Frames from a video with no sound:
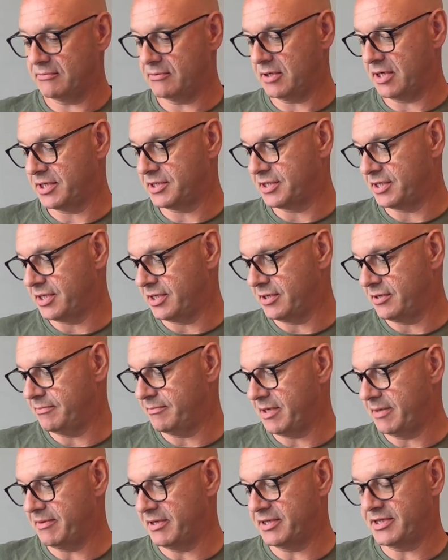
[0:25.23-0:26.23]
I don't know,
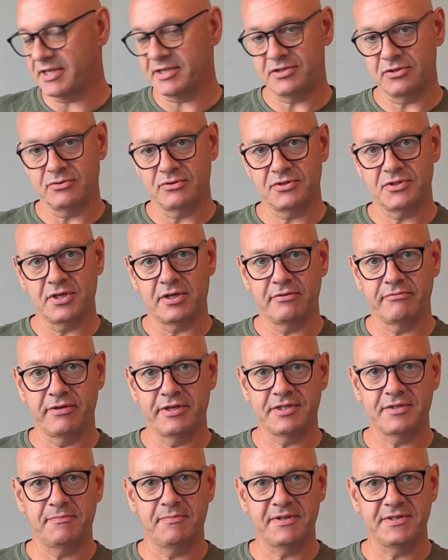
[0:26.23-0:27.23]
maybe a dozen or so
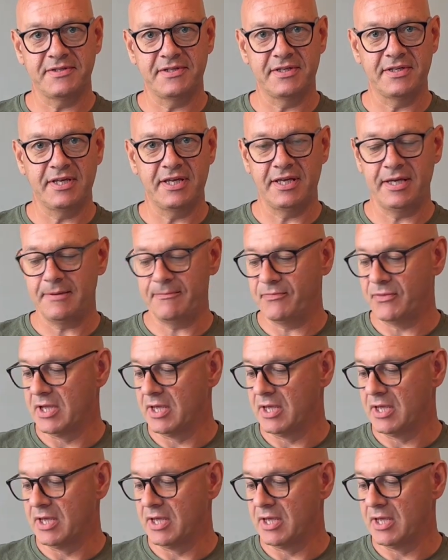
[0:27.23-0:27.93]
recipes in here.